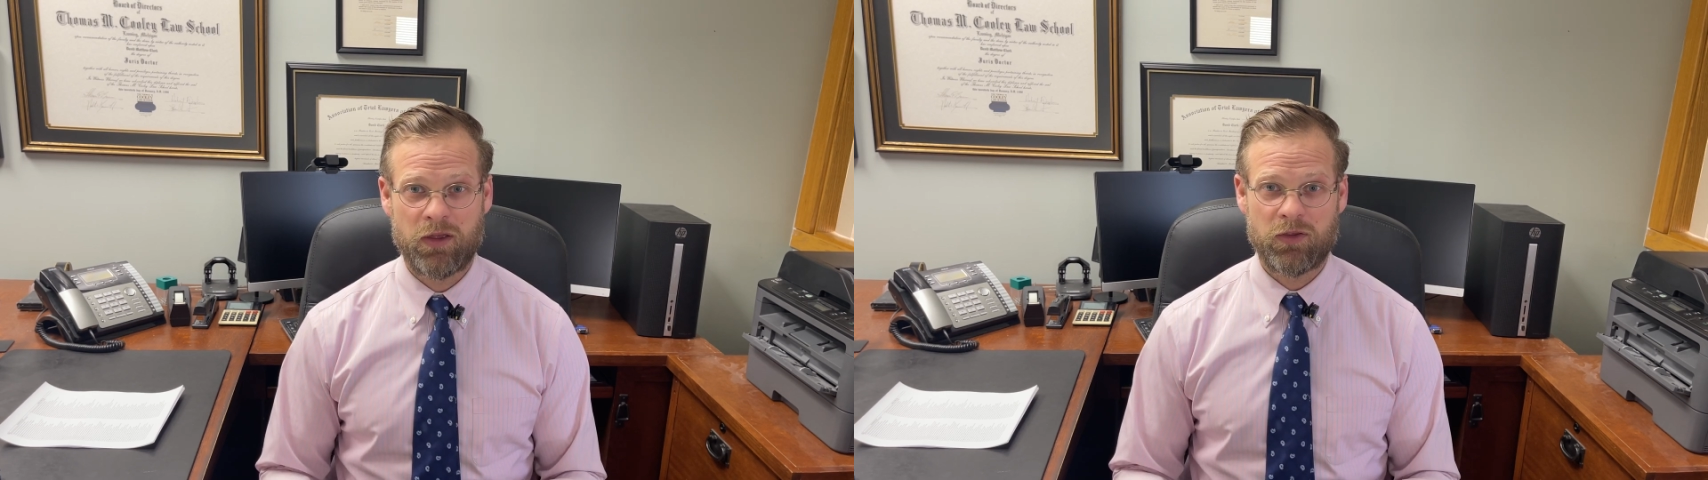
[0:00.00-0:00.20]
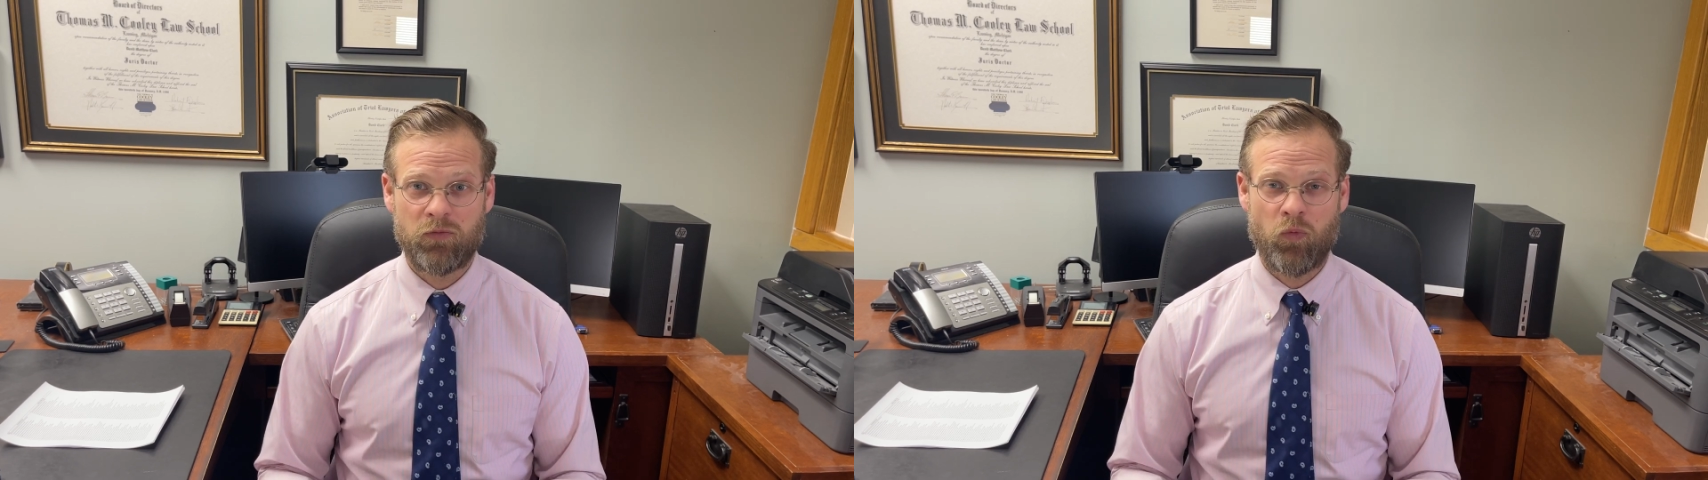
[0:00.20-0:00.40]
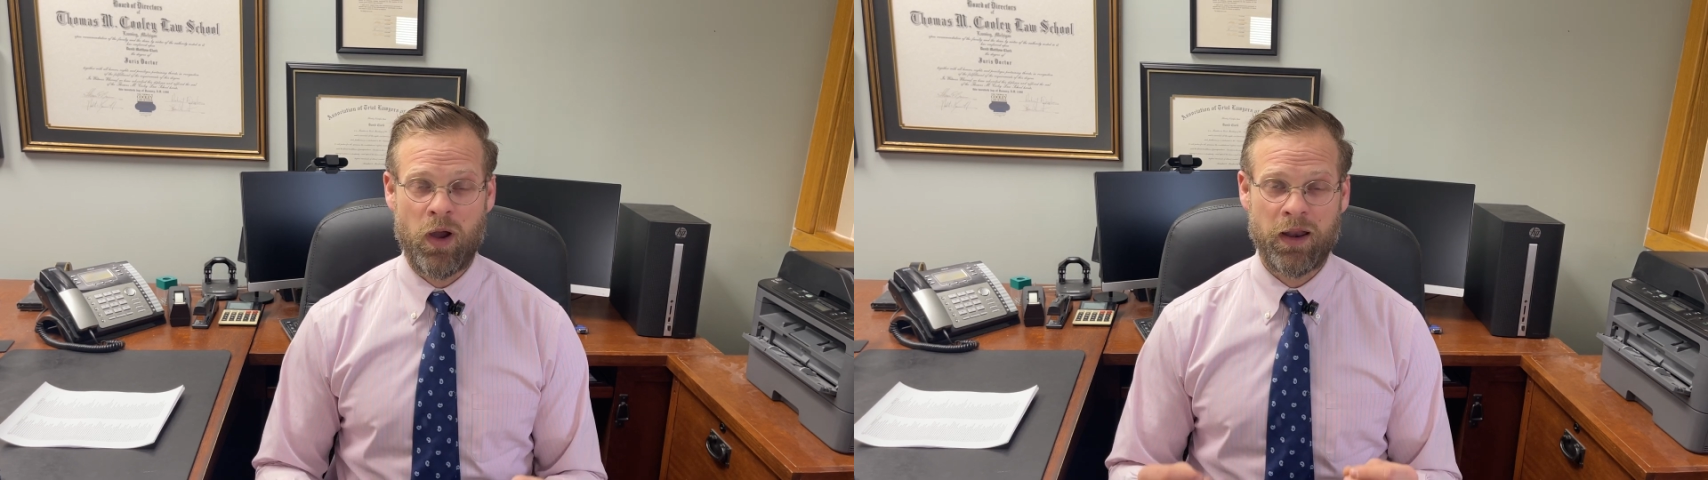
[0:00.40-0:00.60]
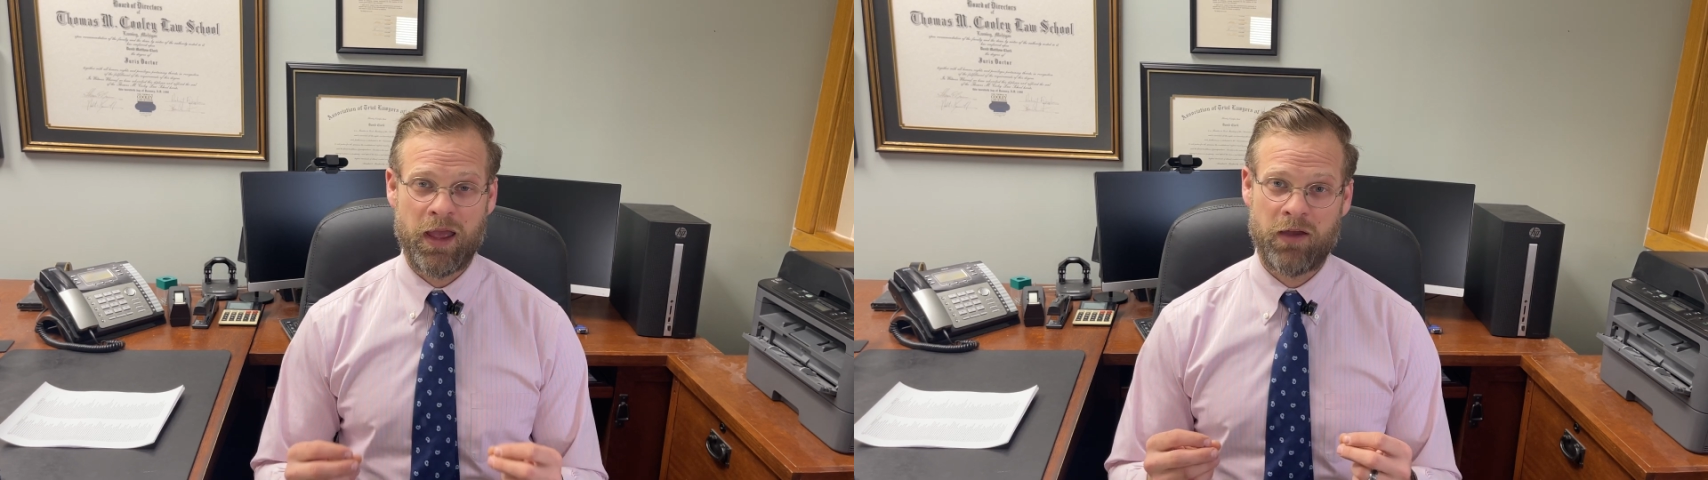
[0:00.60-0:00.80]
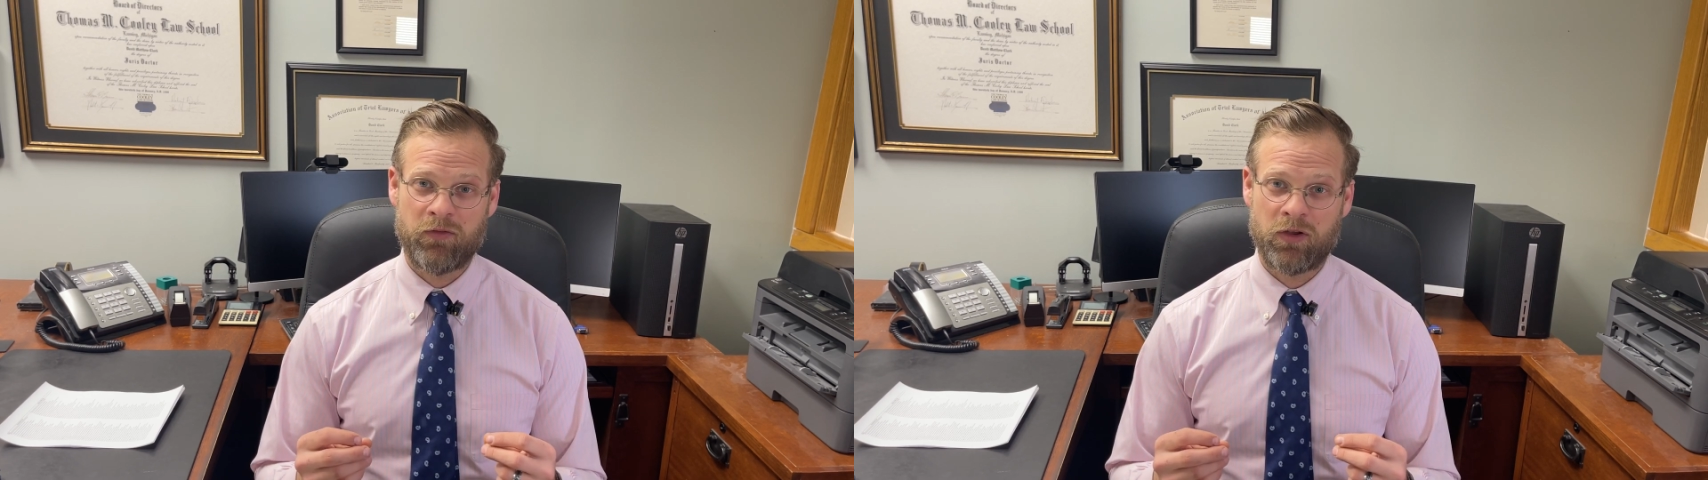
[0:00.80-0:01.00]
You want to
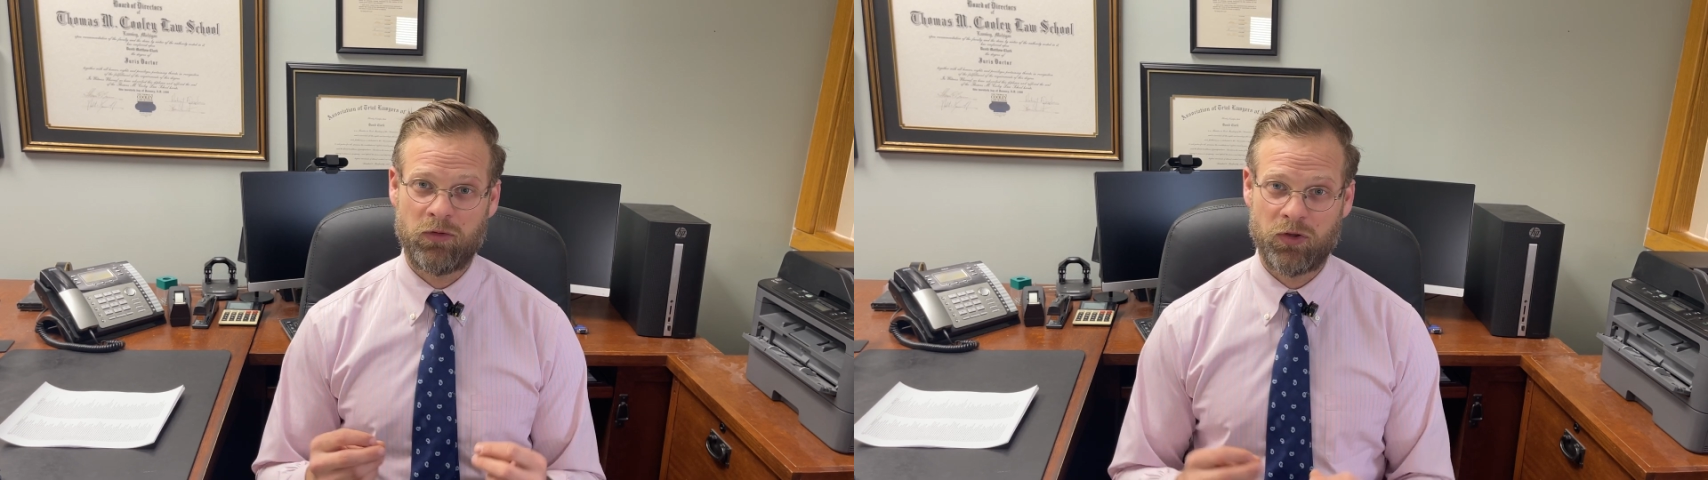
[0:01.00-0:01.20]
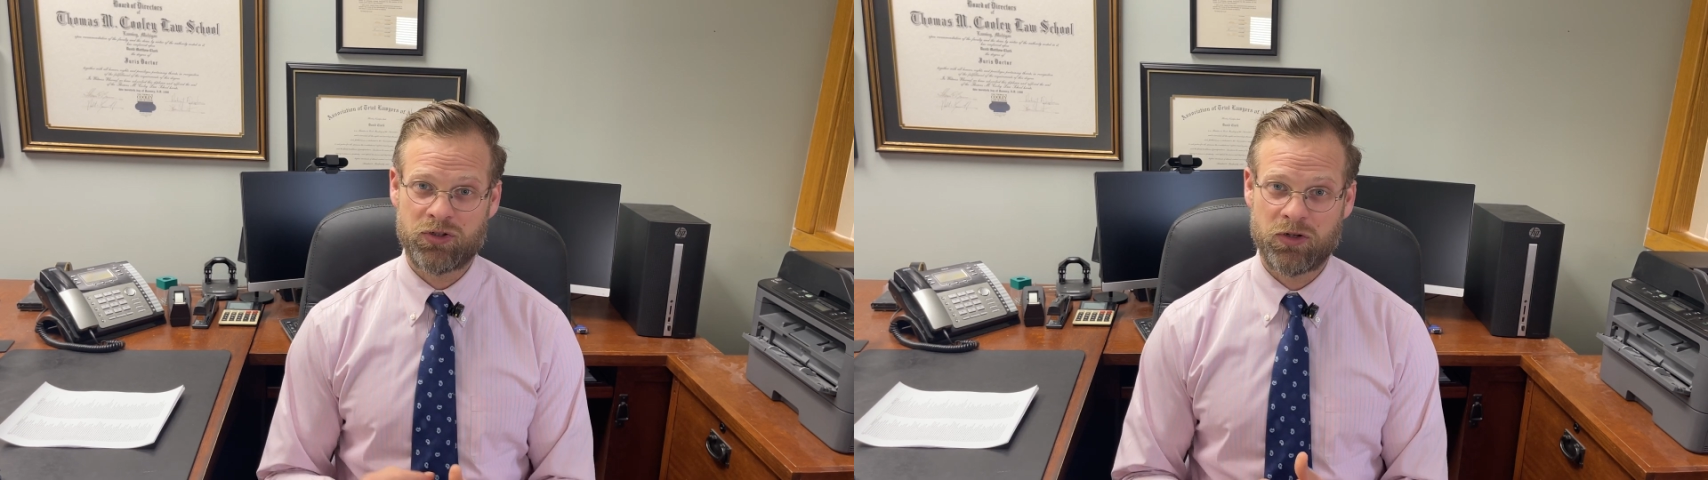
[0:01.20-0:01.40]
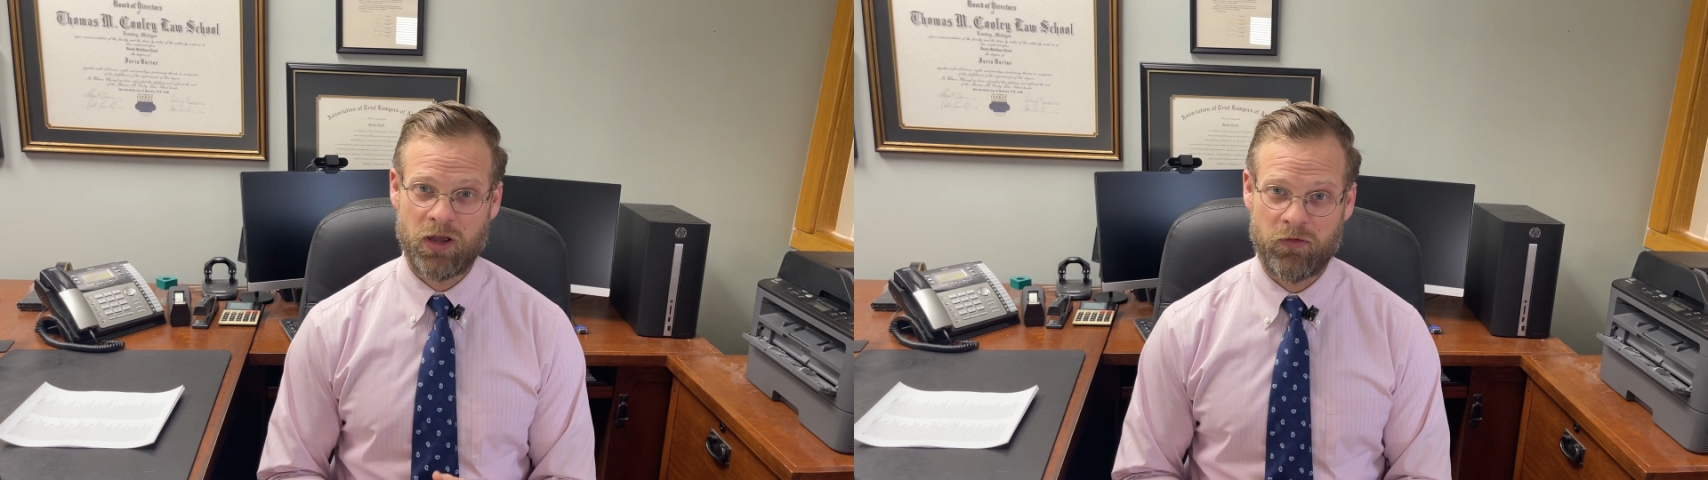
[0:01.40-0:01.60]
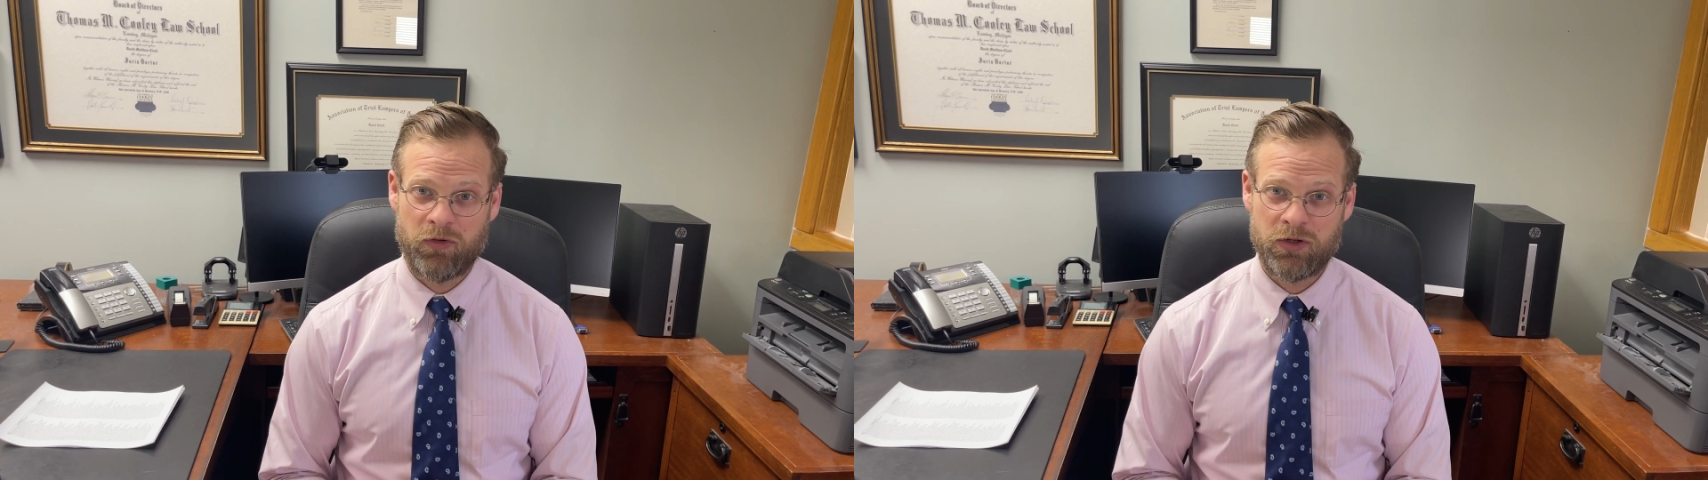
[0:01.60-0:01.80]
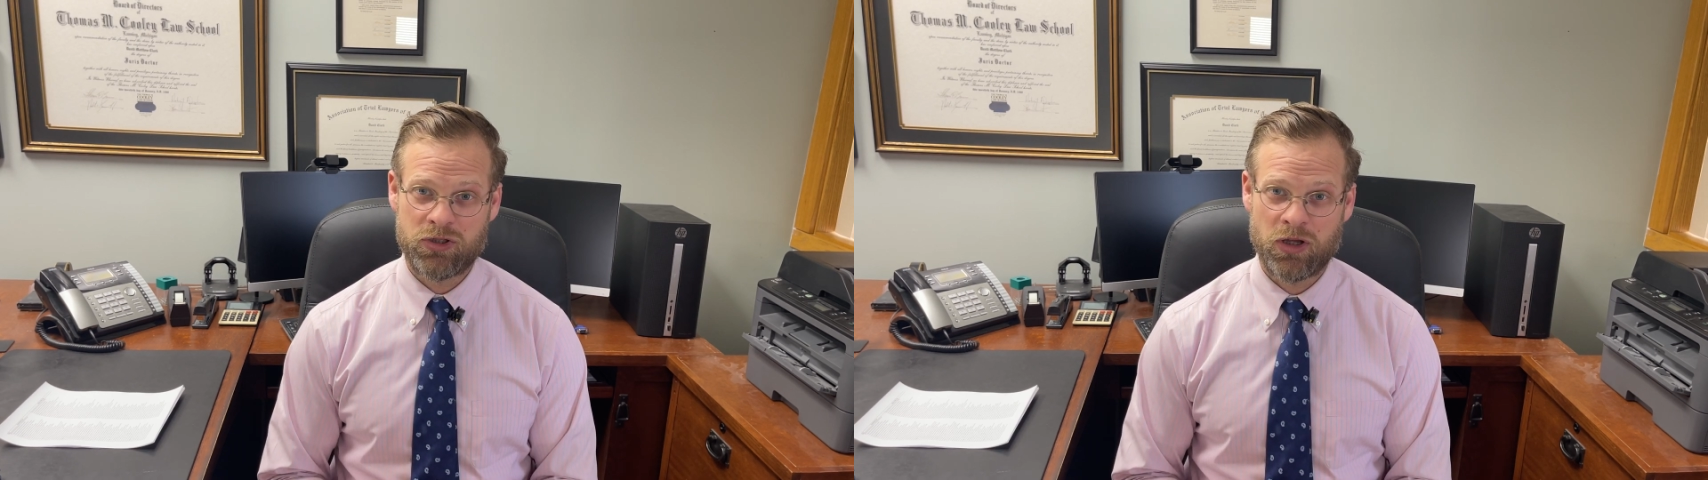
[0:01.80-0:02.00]
have collision
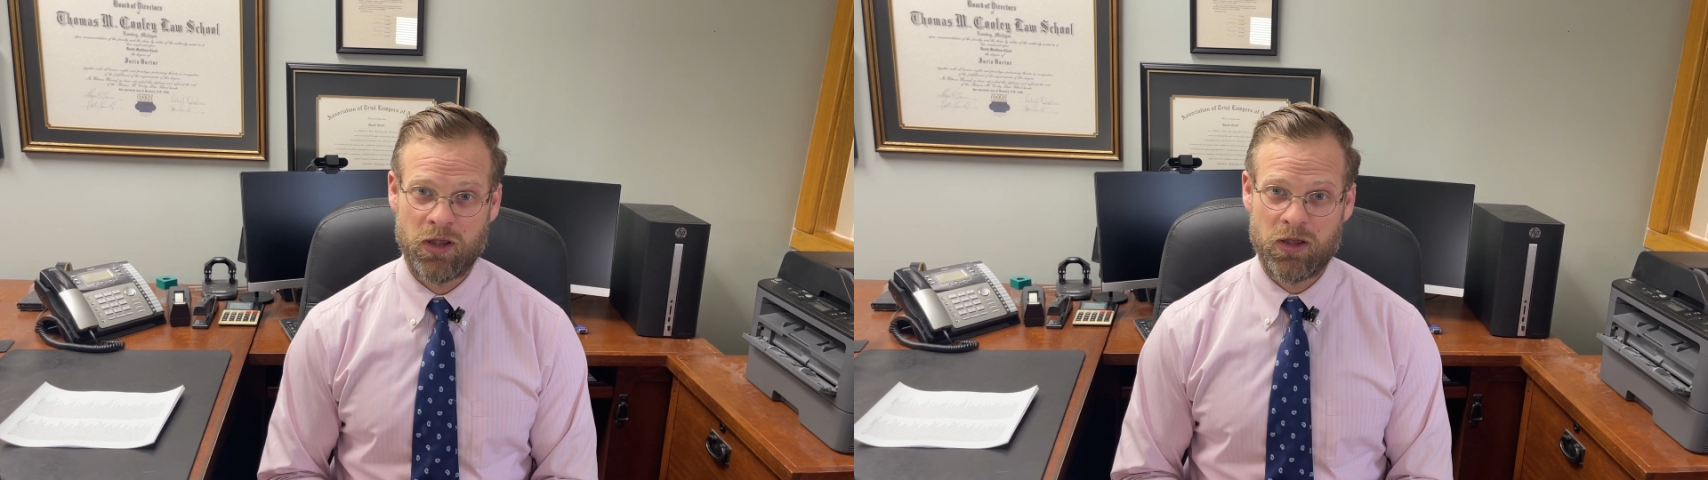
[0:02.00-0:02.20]
coverage,